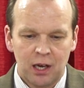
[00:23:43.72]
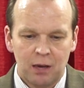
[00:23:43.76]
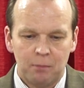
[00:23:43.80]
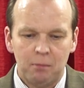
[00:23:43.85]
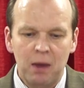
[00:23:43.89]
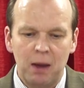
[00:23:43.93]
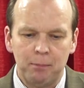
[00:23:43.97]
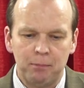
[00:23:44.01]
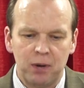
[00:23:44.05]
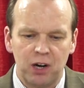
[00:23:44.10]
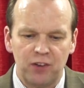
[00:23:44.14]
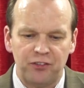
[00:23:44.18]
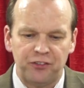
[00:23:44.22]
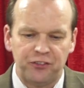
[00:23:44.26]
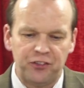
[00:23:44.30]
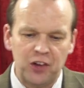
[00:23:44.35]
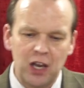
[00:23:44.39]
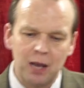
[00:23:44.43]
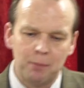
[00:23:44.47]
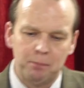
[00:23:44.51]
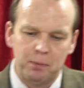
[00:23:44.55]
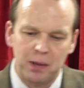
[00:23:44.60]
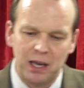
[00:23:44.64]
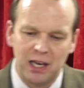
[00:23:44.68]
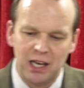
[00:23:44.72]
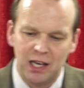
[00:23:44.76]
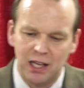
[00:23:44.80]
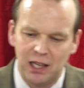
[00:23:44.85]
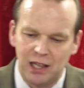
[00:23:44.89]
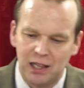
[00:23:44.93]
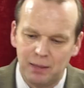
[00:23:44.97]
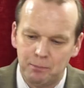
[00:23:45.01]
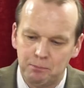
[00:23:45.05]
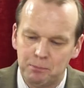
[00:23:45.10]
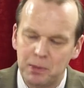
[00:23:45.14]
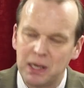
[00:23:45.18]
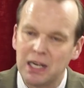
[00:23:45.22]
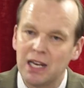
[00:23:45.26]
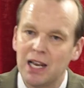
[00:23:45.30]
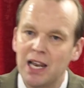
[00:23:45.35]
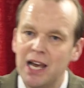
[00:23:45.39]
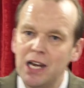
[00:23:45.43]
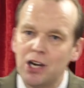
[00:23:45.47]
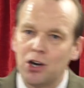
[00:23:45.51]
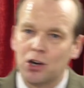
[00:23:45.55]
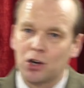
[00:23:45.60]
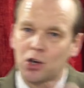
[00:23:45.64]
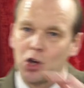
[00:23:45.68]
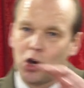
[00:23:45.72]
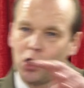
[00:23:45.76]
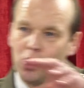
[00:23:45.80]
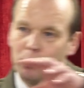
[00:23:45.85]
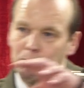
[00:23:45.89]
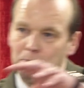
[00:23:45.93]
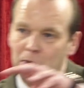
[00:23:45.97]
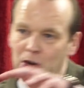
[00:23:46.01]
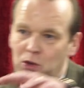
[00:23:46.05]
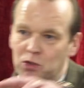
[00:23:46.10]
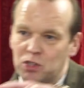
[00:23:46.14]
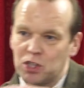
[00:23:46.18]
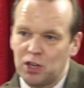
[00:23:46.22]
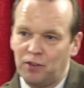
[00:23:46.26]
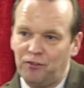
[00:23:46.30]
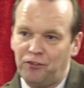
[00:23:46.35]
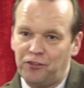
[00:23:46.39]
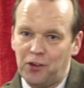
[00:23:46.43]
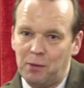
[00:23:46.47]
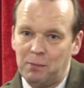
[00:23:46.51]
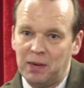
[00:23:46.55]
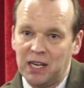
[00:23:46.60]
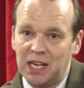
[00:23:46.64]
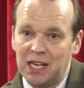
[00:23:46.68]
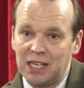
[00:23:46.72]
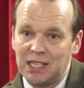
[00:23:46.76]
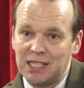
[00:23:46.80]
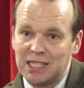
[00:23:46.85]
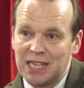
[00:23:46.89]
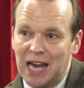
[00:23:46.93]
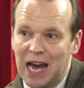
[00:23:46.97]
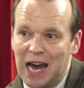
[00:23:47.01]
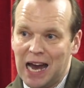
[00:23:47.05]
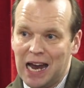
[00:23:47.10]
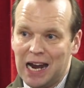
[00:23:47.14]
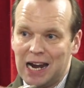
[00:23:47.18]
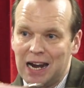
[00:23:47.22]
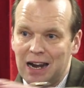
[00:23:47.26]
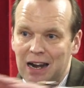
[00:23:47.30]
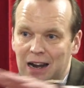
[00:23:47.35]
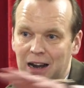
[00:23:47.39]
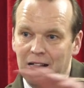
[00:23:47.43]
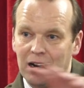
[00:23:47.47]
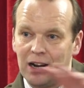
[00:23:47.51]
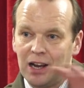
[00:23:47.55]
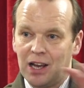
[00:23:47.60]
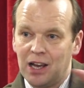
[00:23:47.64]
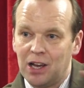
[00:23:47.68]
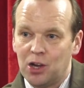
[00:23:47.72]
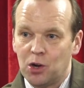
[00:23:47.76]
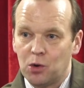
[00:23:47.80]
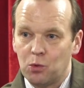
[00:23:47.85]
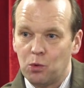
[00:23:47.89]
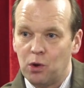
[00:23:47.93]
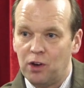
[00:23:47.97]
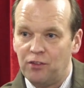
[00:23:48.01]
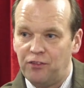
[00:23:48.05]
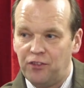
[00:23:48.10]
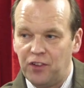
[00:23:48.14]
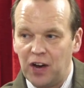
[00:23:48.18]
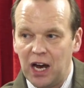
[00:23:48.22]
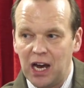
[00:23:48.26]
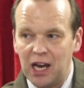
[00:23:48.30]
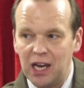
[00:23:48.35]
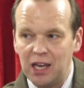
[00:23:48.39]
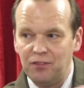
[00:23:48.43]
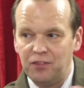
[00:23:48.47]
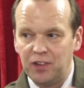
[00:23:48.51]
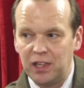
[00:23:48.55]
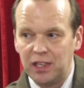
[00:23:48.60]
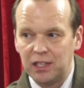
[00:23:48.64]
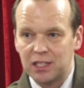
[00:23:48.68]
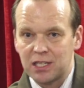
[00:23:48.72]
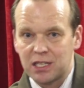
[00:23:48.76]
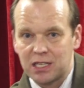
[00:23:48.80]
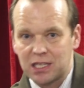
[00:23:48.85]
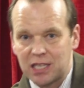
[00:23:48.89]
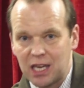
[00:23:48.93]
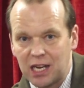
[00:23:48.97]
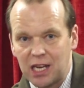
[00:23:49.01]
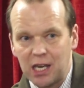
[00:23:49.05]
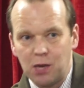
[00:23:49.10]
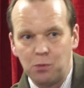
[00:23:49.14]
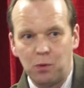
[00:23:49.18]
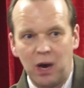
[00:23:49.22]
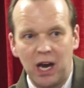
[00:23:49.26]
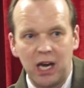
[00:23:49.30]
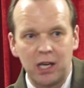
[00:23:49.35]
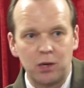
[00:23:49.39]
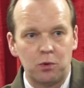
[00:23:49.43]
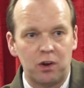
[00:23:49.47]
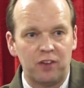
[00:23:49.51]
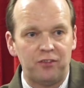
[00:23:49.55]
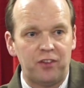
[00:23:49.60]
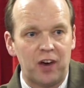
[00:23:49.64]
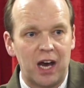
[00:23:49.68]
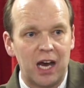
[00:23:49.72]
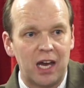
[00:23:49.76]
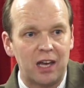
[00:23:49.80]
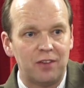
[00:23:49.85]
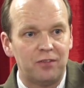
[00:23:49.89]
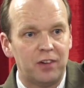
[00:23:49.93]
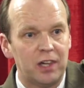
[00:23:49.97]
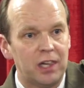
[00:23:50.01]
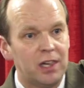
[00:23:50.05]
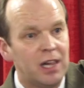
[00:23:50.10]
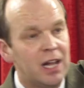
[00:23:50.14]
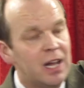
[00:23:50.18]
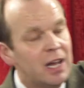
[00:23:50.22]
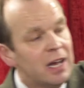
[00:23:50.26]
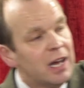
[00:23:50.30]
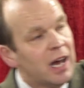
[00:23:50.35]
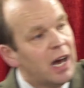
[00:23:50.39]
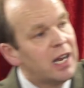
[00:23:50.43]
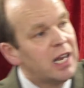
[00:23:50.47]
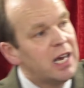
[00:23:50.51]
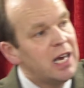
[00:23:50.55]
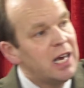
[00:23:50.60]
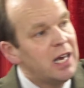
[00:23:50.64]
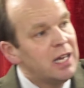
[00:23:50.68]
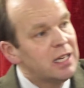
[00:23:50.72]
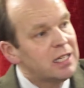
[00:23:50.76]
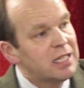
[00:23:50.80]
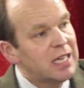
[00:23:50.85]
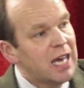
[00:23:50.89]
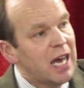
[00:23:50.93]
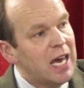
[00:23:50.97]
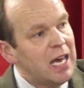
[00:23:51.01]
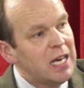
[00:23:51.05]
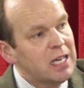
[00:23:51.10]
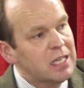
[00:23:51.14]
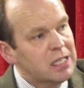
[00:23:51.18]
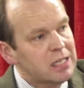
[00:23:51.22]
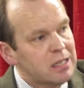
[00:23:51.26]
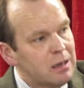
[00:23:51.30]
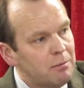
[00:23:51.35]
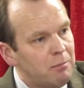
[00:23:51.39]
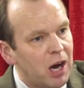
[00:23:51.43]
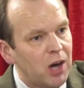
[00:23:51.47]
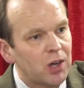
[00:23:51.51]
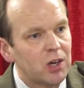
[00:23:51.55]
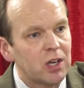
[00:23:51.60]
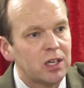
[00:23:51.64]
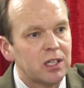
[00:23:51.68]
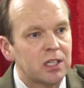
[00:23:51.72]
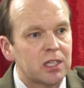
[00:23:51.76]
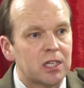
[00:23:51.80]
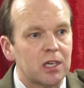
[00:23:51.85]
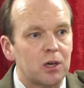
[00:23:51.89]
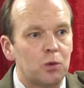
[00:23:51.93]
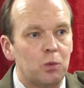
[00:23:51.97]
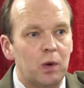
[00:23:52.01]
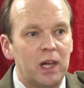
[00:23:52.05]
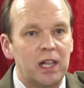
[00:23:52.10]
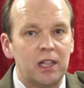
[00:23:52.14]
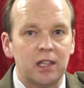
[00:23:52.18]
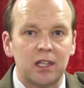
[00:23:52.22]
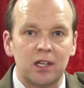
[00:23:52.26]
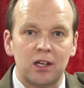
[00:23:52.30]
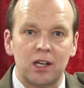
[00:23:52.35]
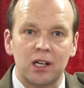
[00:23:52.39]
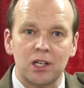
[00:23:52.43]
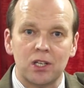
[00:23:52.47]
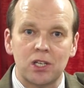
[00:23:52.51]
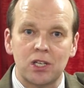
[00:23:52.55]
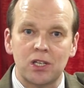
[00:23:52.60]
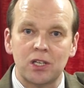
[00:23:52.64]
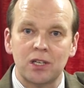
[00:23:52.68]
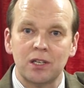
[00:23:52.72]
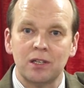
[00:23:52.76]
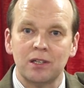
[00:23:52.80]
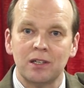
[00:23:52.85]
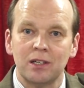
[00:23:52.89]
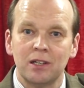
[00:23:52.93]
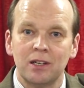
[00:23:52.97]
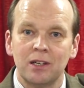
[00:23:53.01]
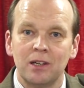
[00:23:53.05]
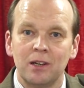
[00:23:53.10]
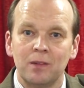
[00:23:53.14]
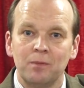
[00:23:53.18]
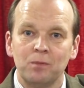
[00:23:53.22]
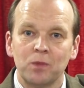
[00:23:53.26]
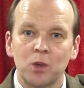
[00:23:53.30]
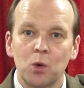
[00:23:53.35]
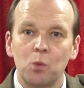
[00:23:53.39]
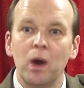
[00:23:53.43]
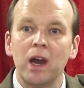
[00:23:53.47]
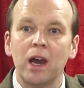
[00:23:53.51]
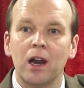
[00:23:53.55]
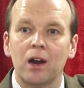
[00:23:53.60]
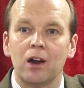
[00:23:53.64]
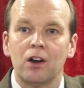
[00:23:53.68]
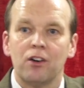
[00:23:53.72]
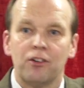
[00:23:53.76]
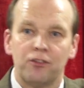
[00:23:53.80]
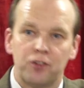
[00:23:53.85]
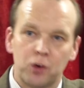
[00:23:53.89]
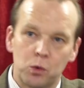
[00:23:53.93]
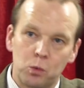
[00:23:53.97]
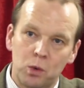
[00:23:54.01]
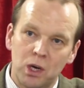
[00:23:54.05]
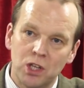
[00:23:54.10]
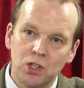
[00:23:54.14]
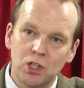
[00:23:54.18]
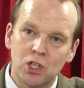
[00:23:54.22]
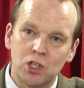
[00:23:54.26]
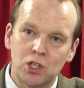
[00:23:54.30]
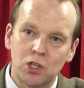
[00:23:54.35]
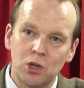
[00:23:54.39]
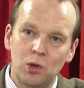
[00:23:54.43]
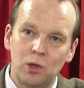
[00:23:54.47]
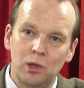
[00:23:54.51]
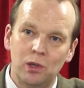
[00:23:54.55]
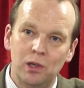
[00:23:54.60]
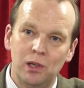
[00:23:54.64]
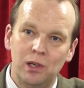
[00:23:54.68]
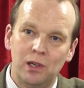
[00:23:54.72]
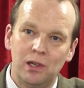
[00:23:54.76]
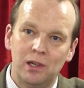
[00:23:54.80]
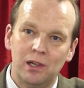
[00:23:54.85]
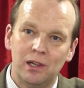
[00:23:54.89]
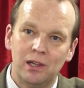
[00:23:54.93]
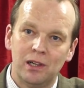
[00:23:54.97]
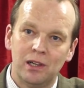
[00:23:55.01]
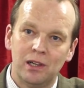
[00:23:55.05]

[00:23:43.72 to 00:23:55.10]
Remember, Philip, a little bit later, God moves him from an entire revival, citywide revival, and he takes him out into the wilderness. Where? For one soul.